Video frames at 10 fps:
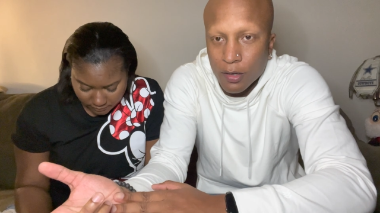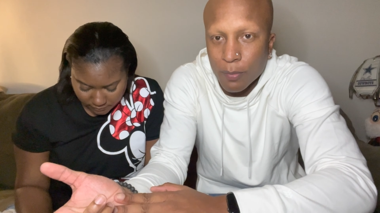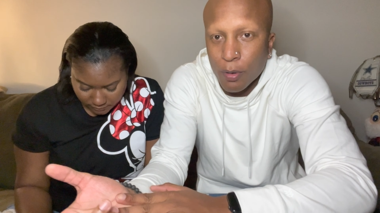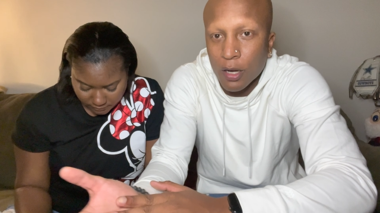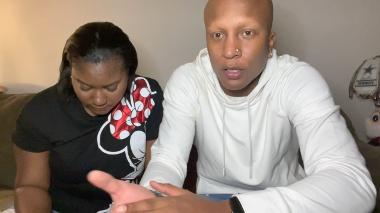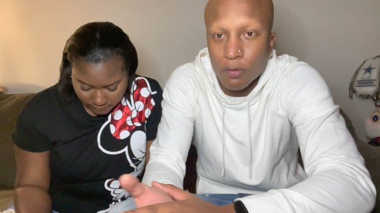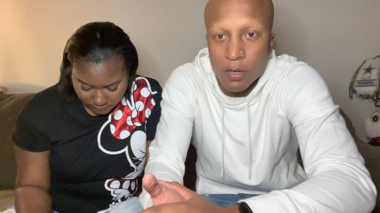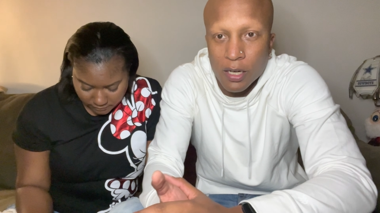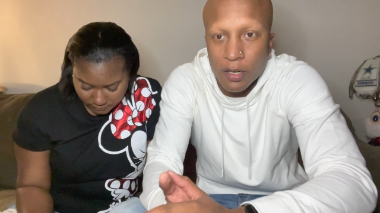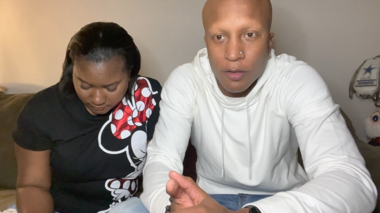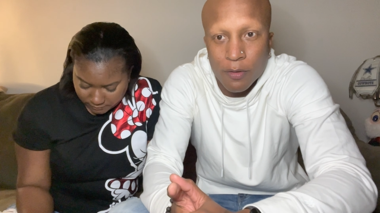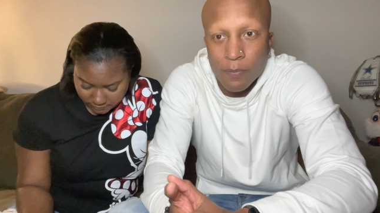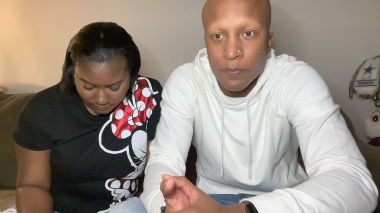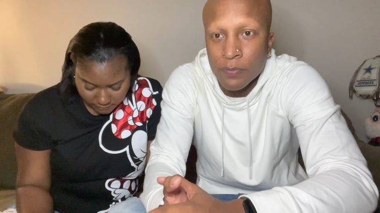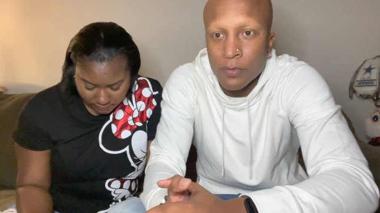Speaker 1: parking garage.
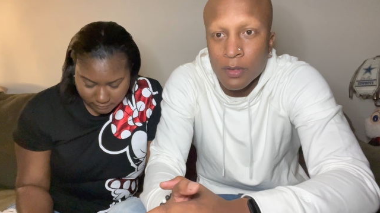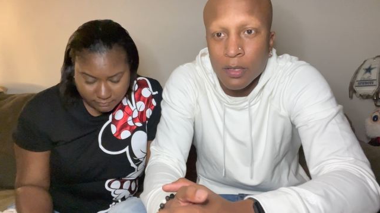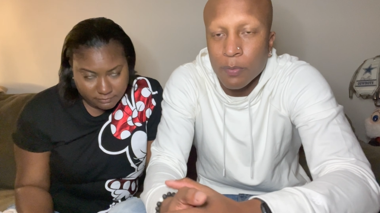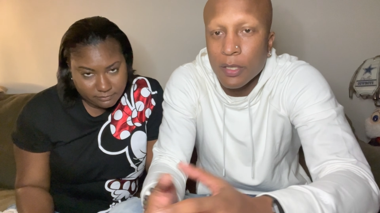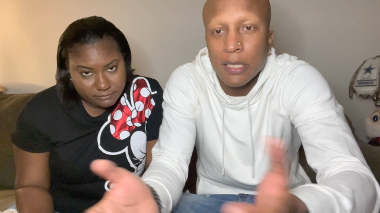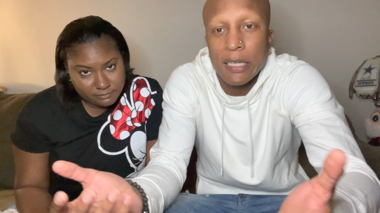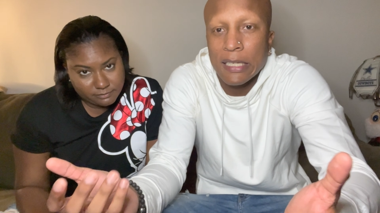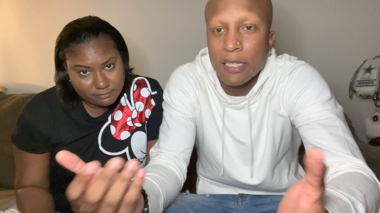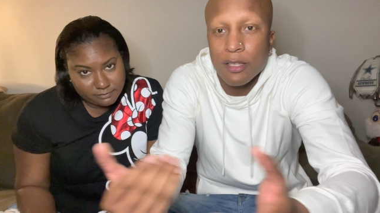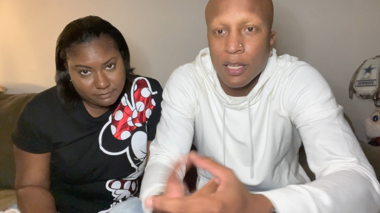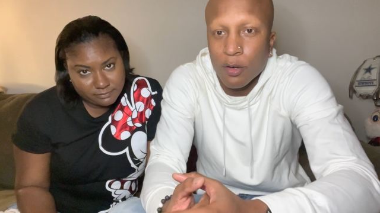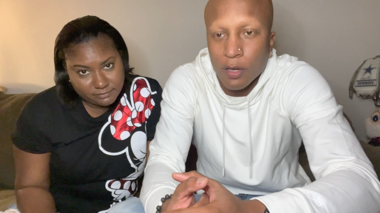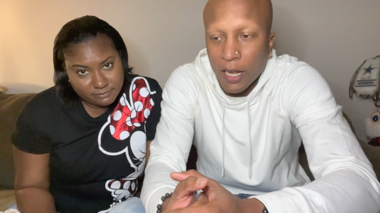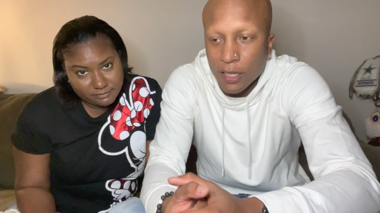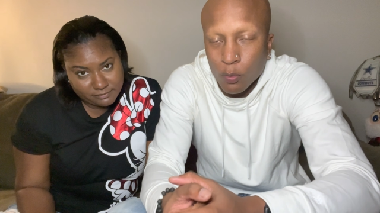We couldn't get the shuttle.
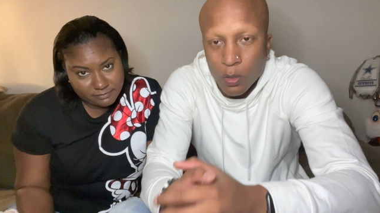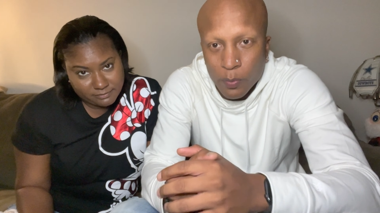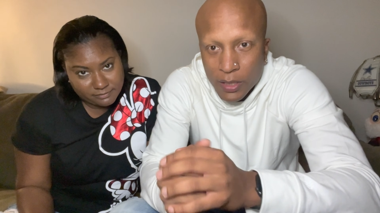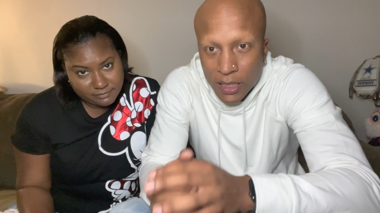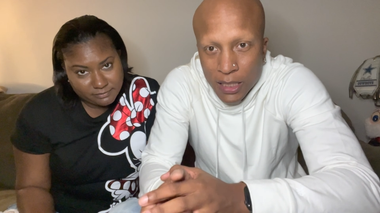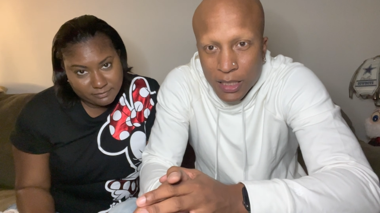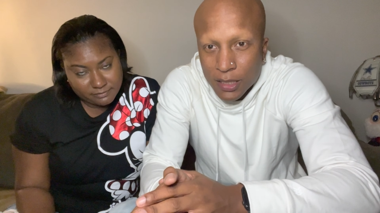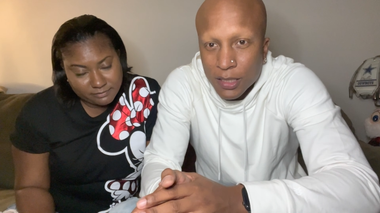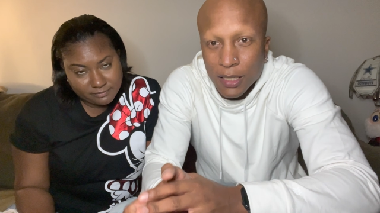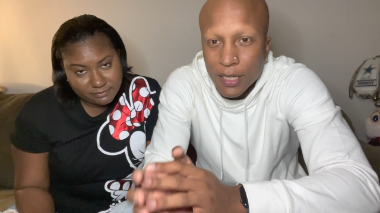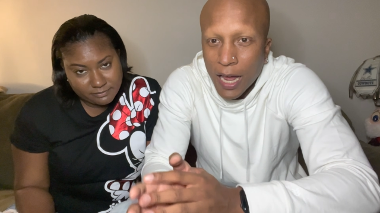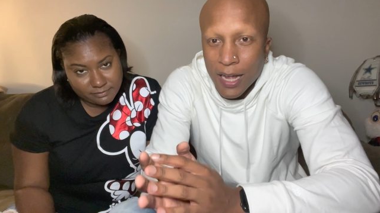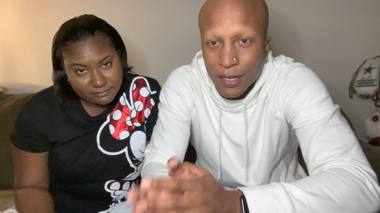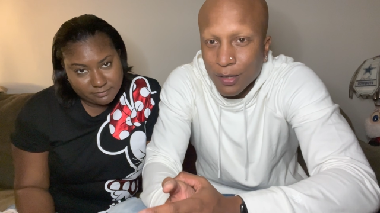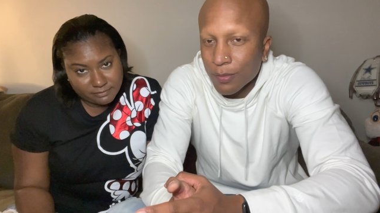Like the one we needed did
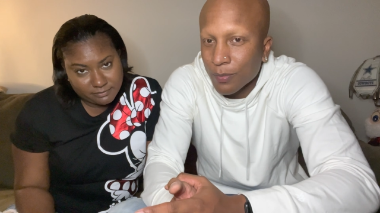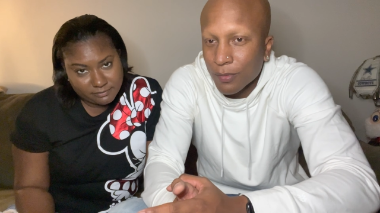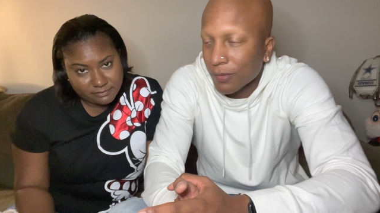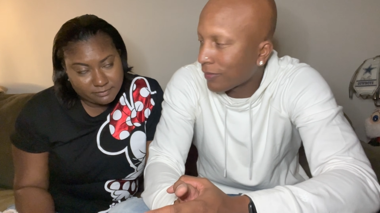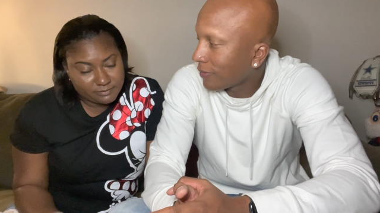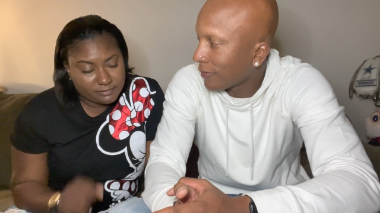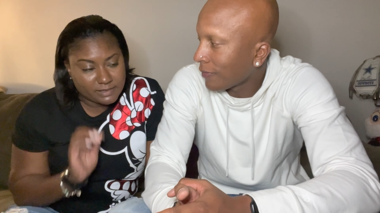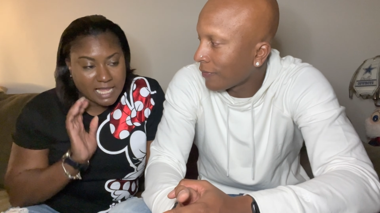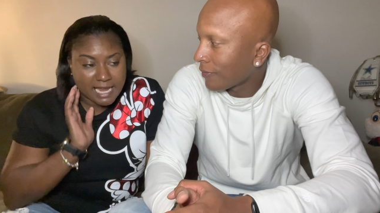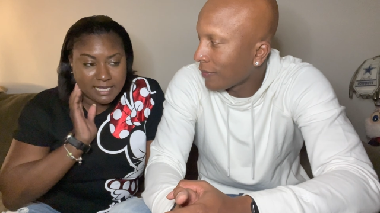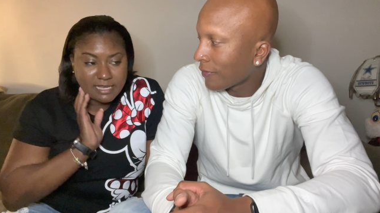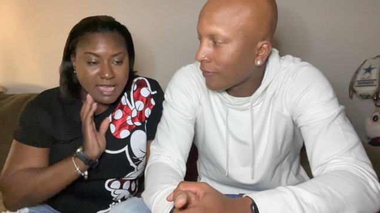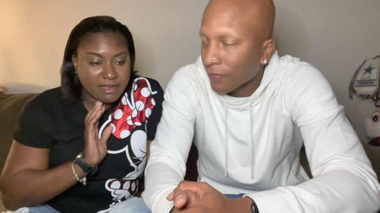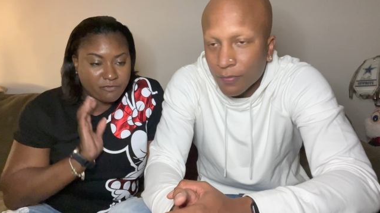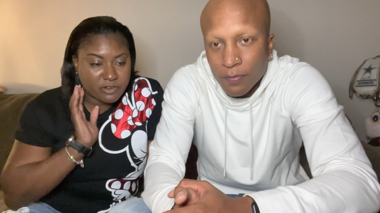not come.
Speaker 2: Like
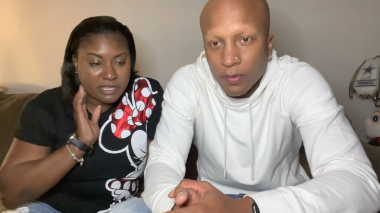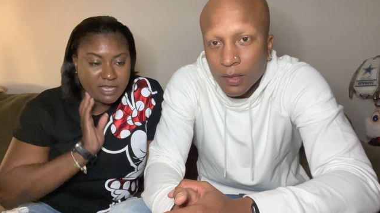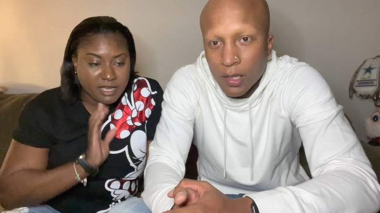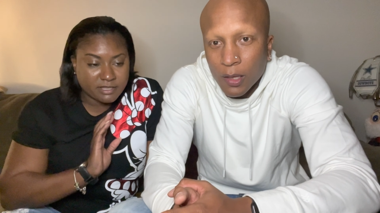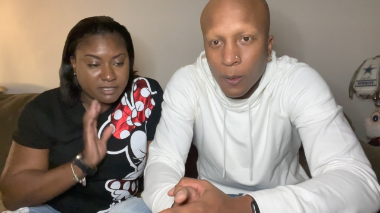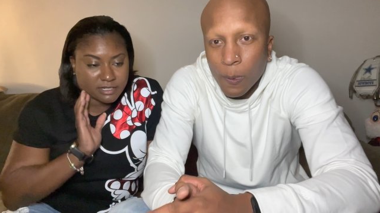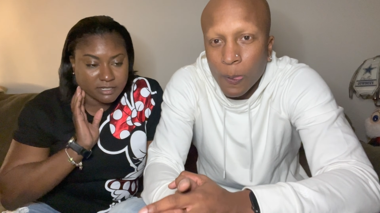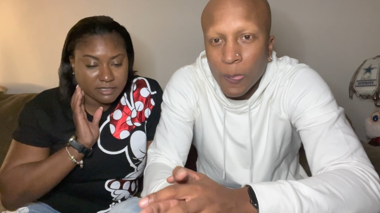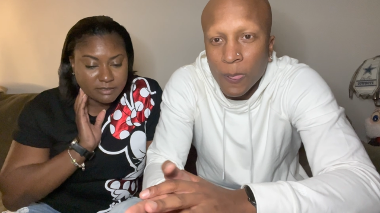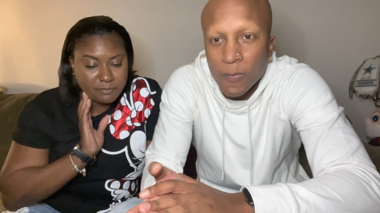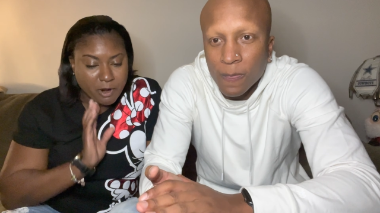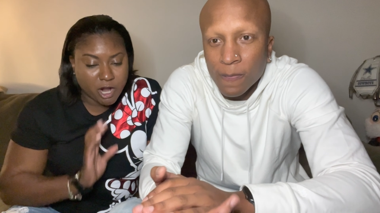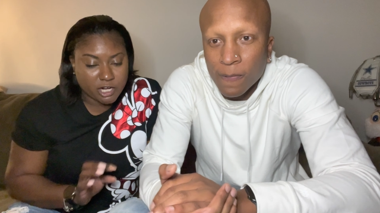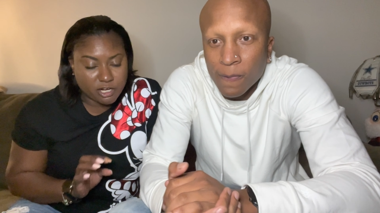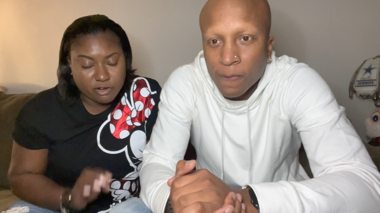every other
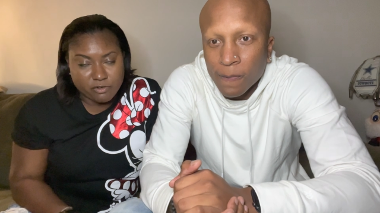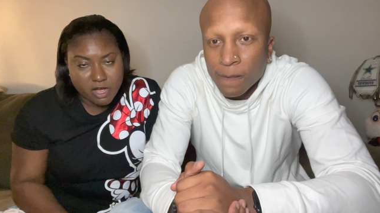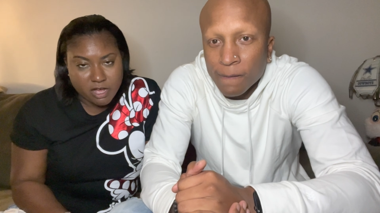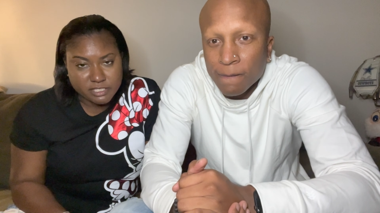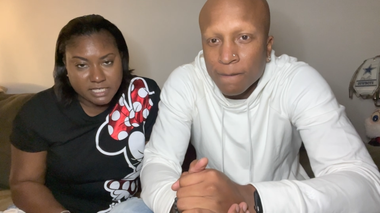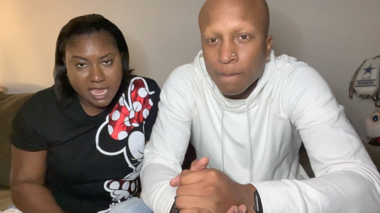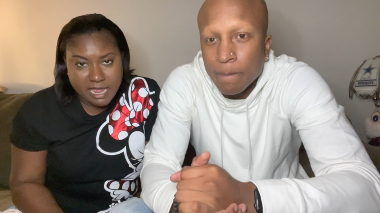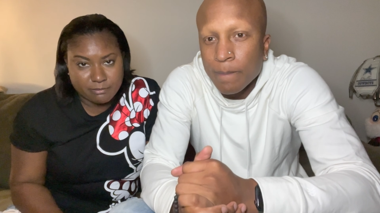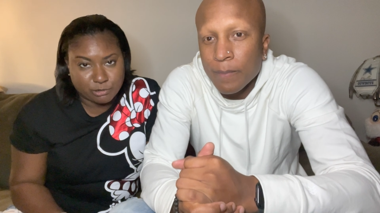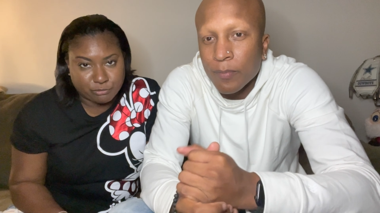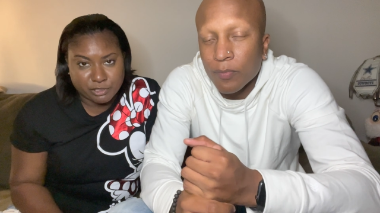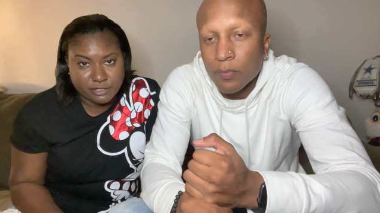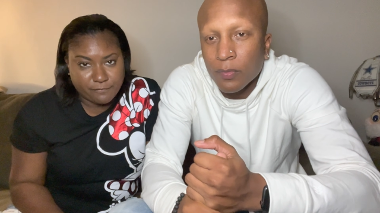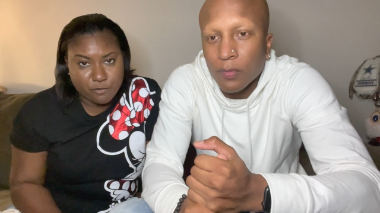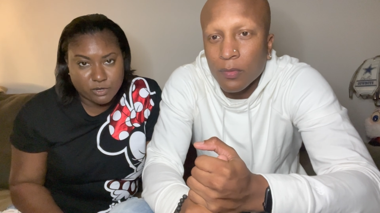parking garage came three
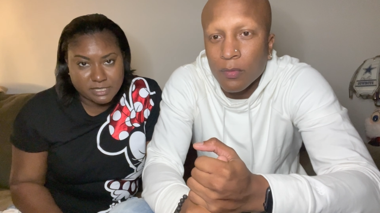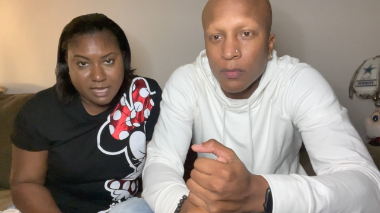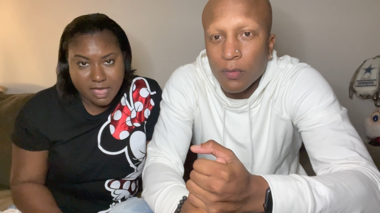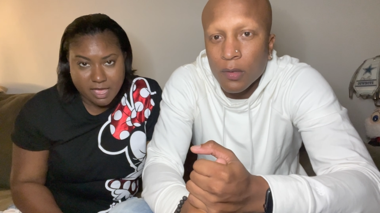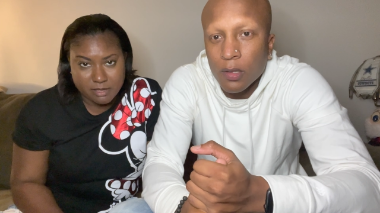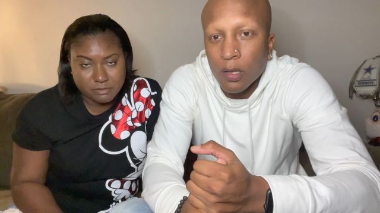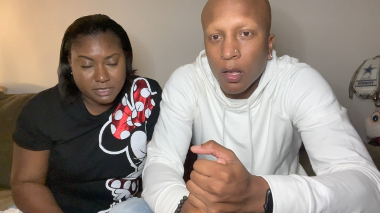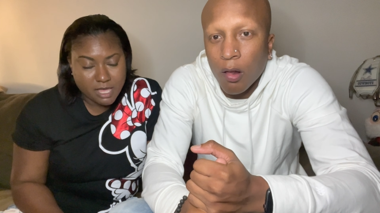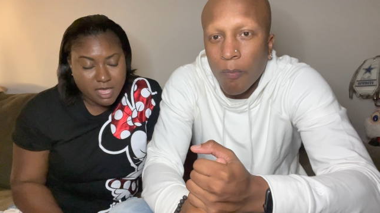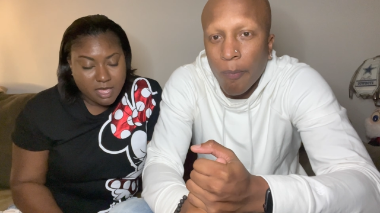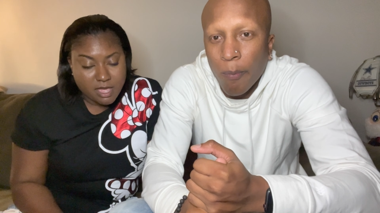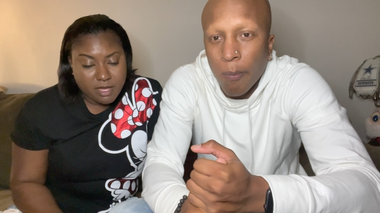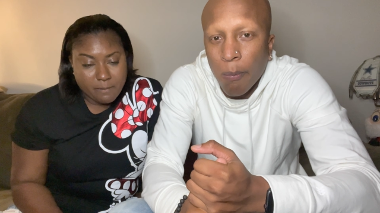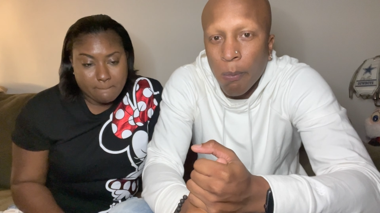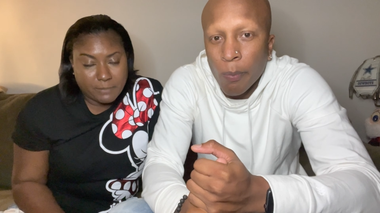to four times
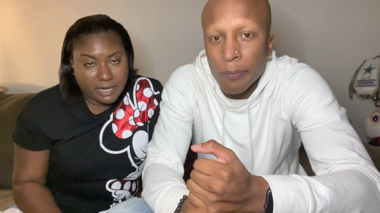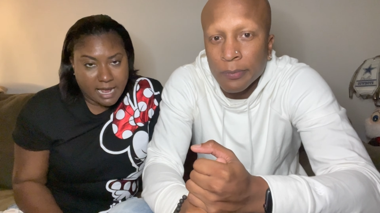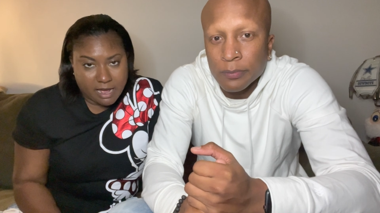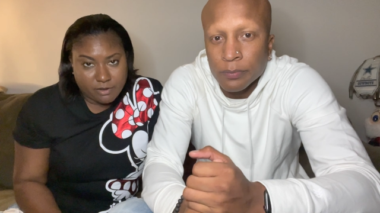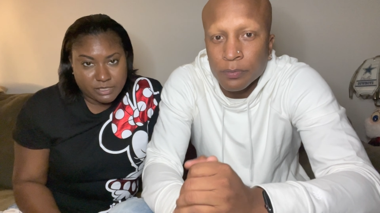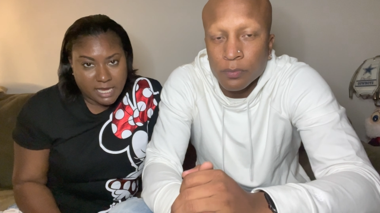but ours.